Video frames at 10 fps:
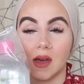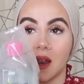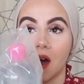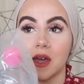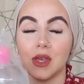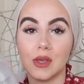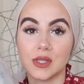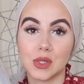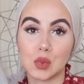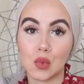and i use
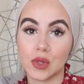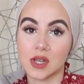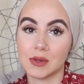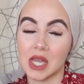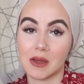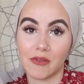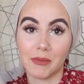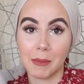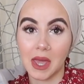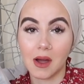this all the time to take off
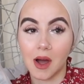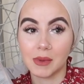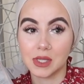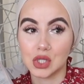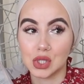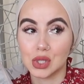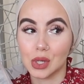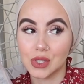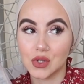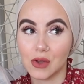my makeup it's just
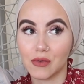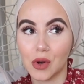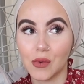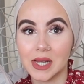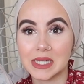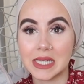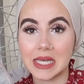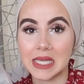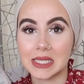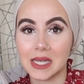so straightforward and
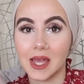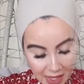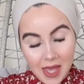easy